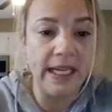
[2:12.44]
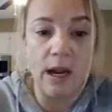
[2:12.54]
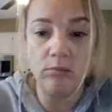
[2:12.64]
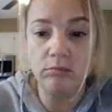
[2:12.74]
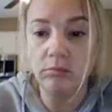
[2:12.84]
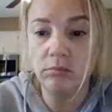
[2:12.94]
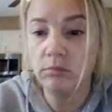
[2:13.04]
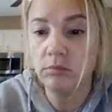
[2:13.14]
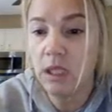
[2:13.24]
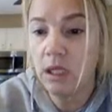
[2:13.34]
Leo.
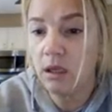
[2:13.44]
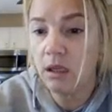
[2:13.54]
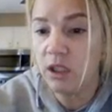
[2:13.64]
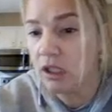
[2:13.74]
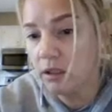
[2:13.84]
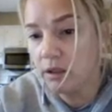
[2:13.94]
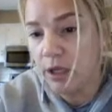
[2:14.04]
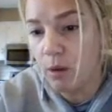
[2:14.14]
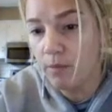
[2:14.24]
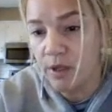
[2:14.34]
Ugh,
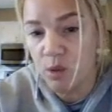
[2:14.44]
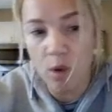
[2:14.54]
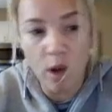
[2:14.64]
nope, there's a